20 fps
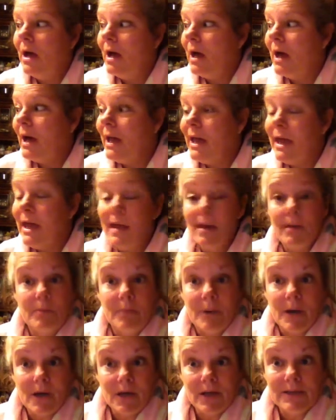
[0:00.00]
I had a
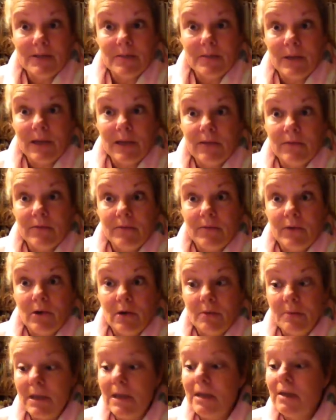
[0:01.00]
box waiting for
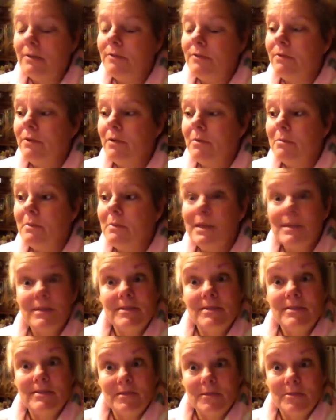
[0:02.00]
me from
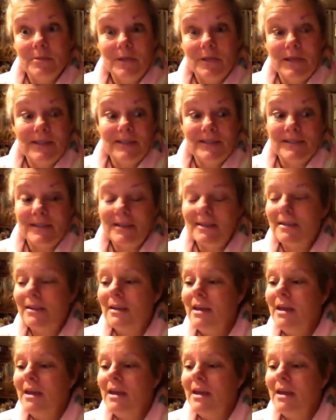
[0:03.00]
Miss Teresa.